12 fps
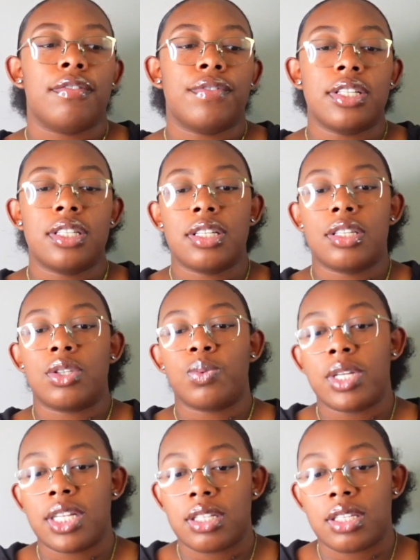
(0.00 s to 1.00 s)
VC
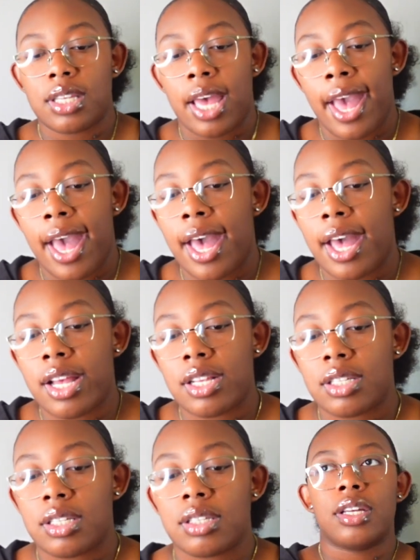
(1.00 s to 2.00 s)
Suites
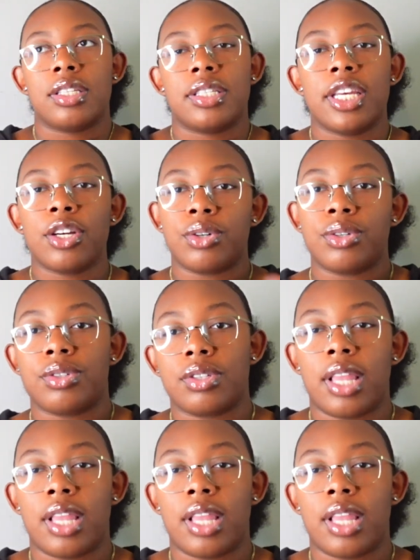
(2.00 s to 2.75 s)
has singles,